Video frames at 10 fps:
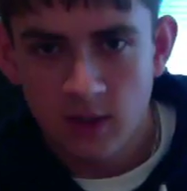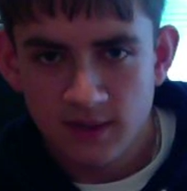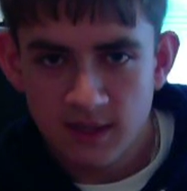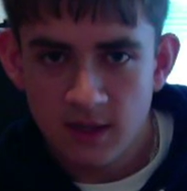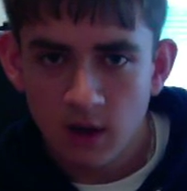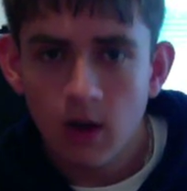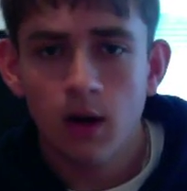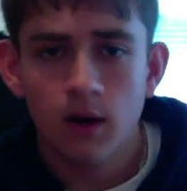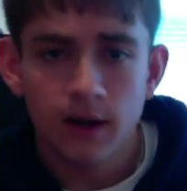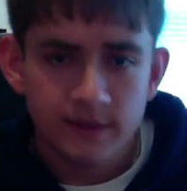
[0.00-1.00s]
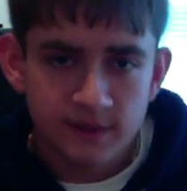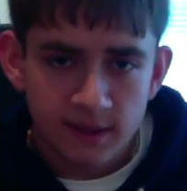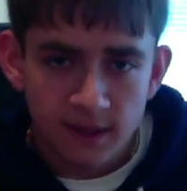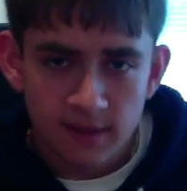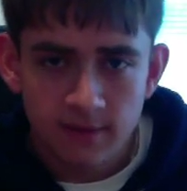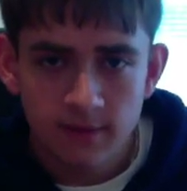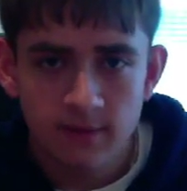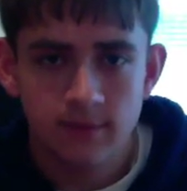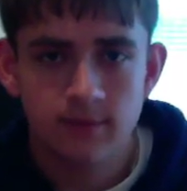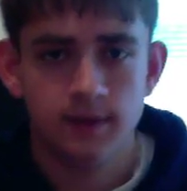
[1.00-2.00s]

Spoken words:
TRRS connector,